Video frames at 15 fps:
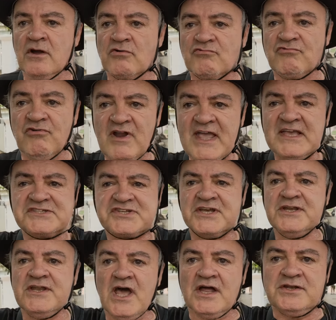
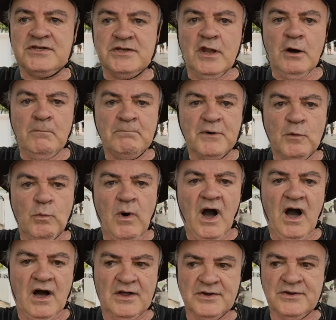Reason number
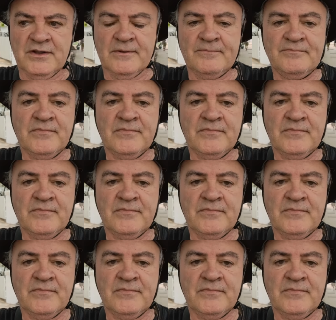one